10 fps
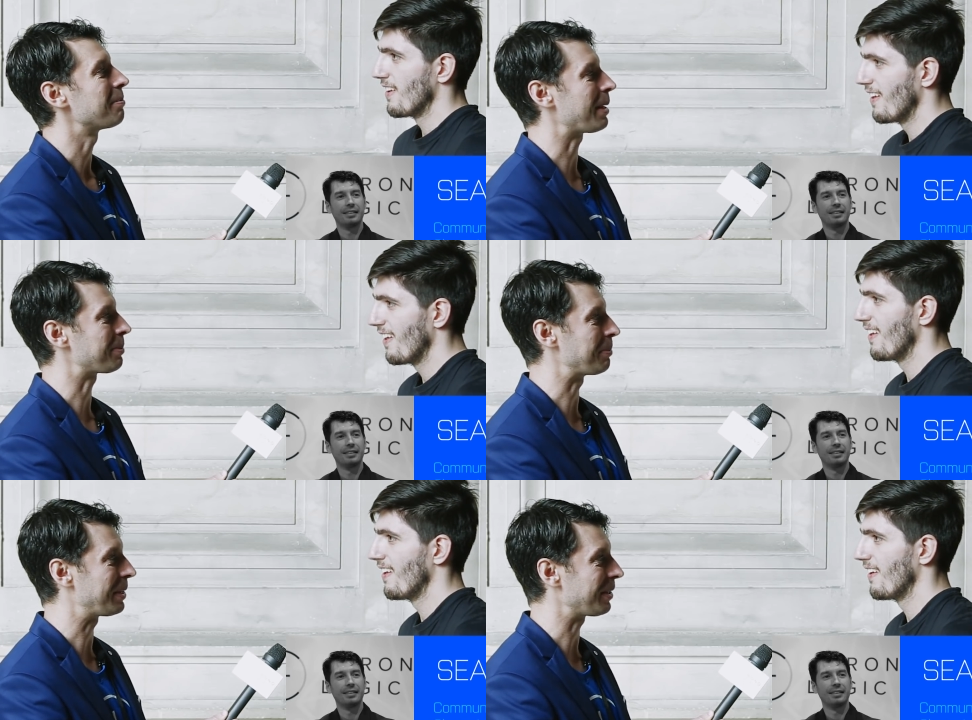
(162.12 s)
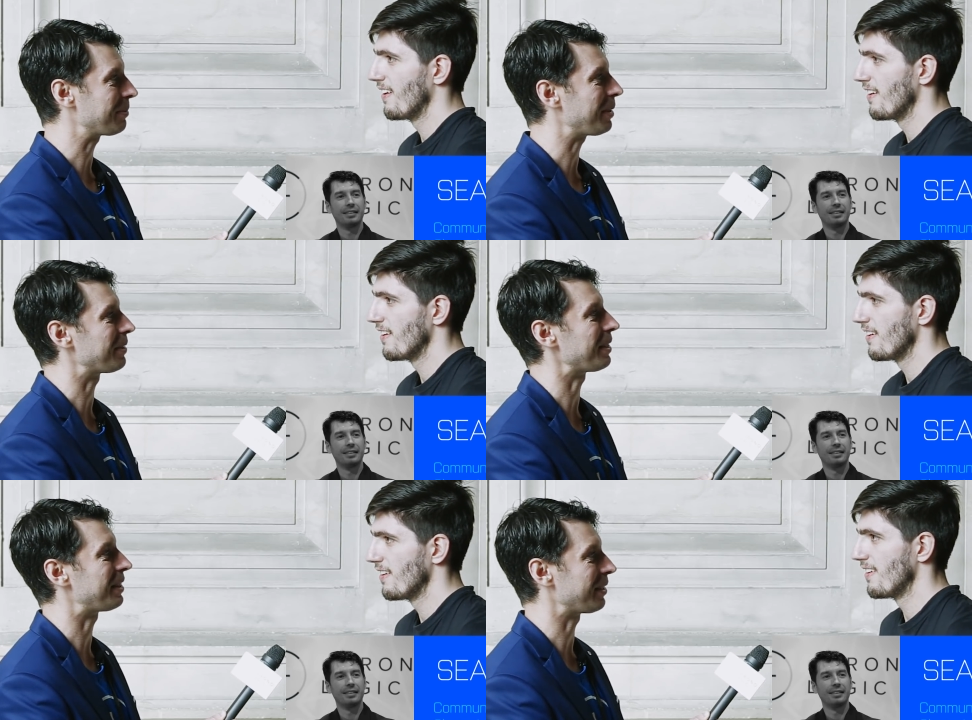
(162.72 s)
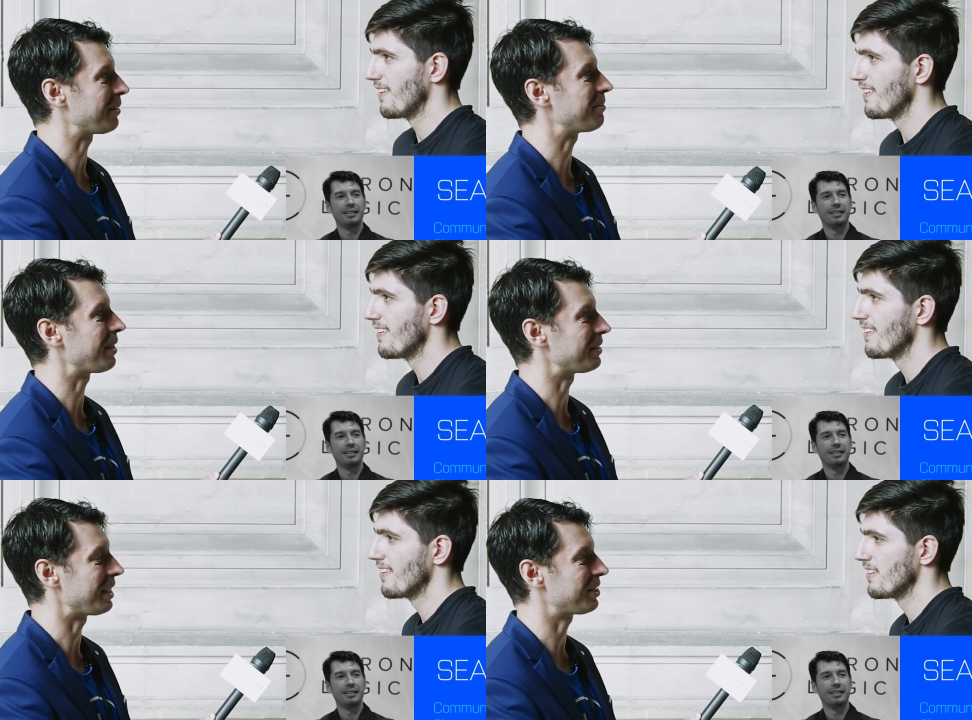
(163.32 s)
Speaker 1: Piper Merriam of the Ethereum
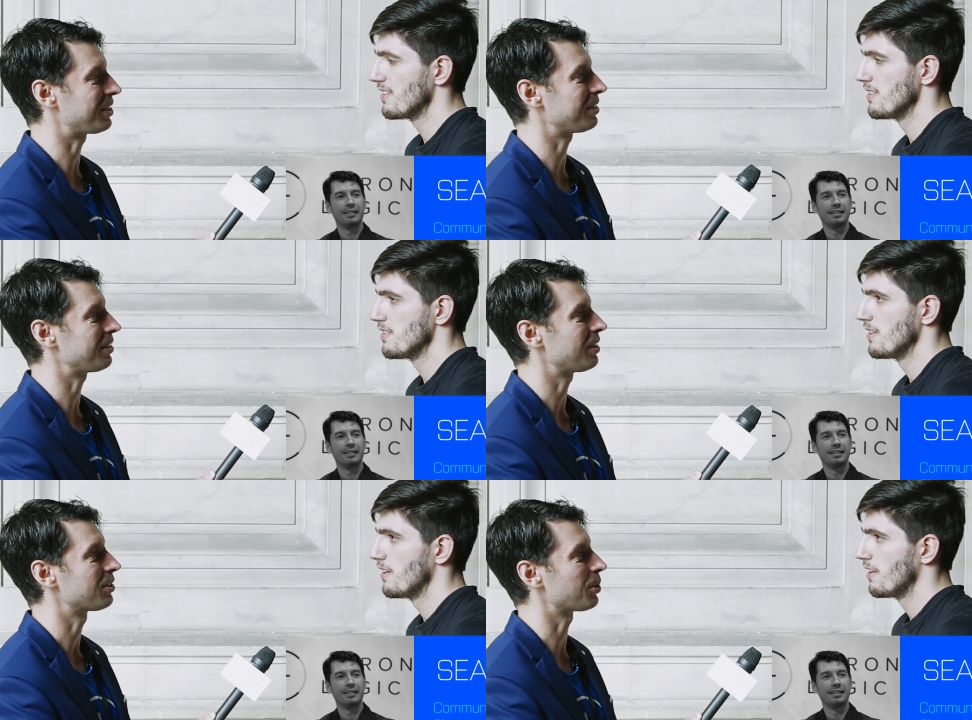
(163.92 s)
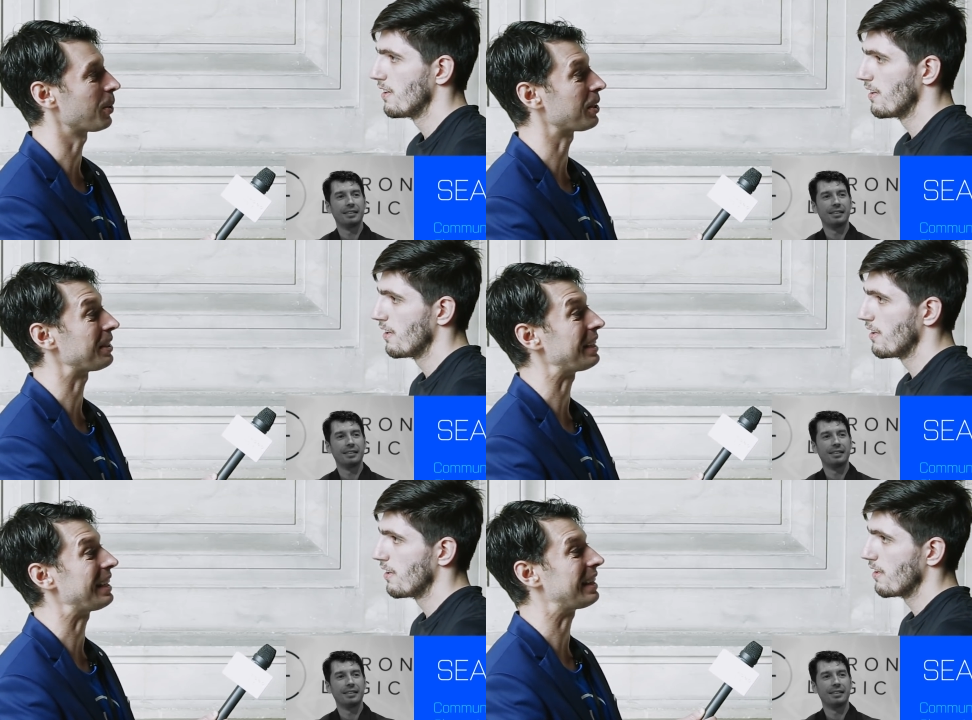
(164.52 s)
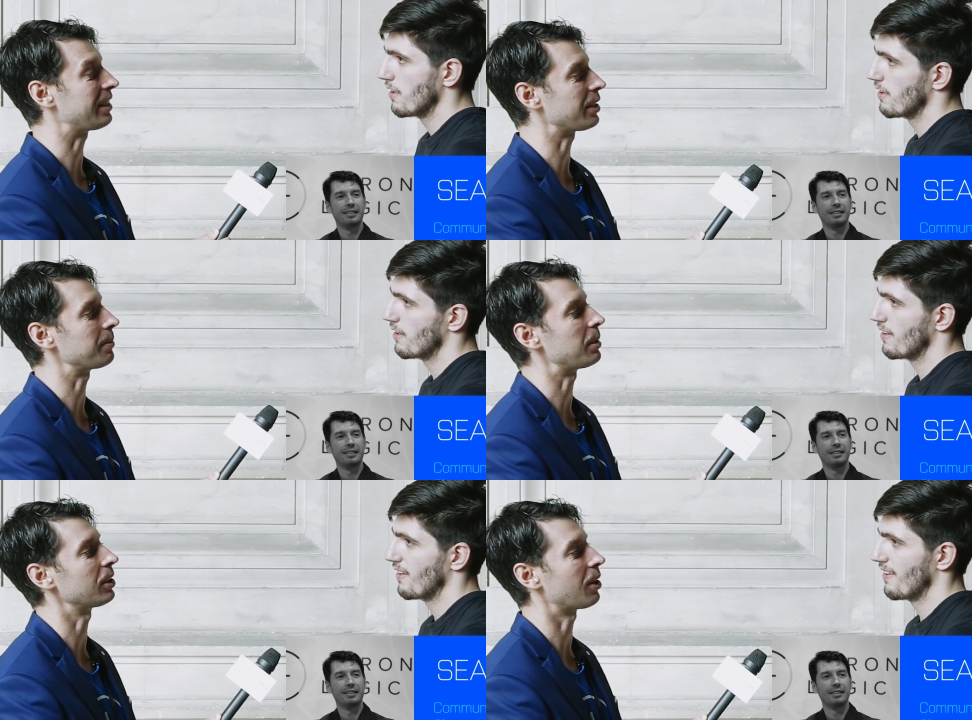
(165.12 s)
Foundation to work on the Ethereum
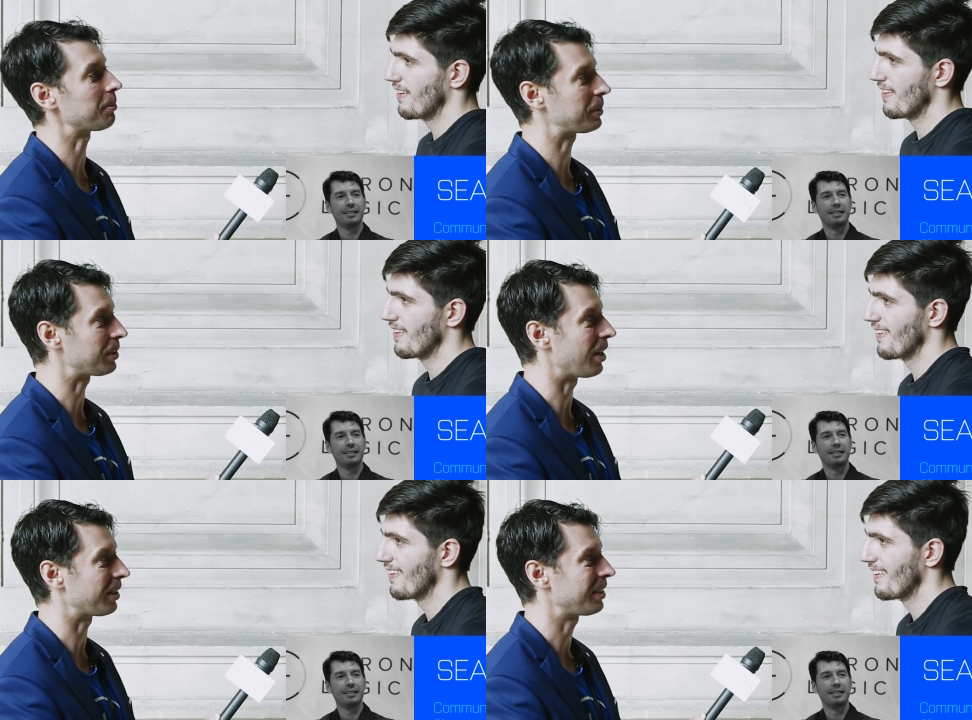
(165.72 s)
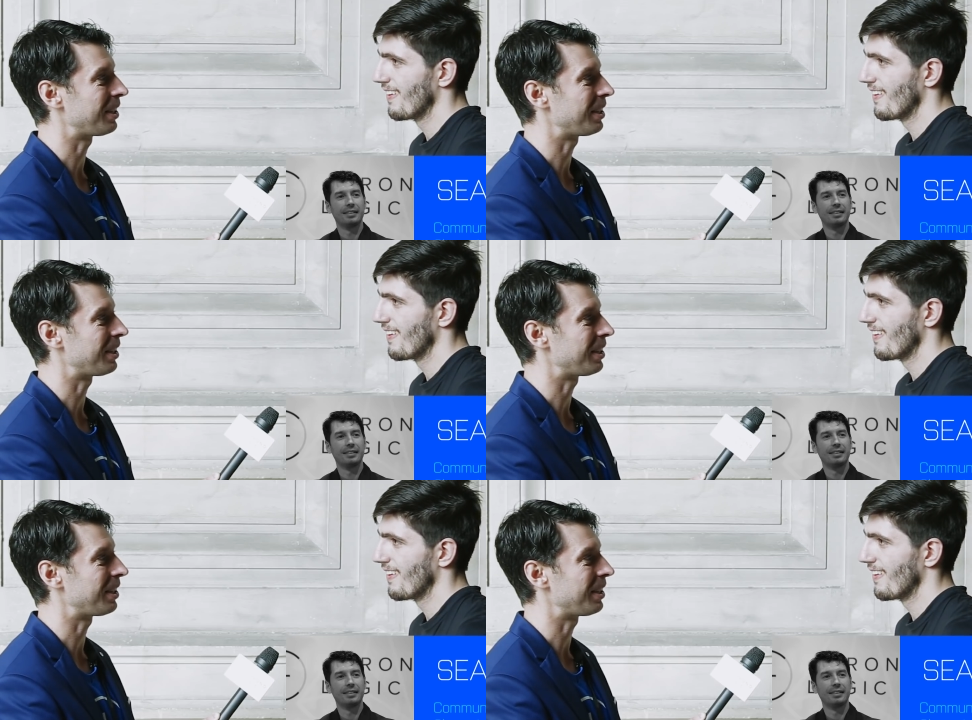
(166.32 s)
alarm clock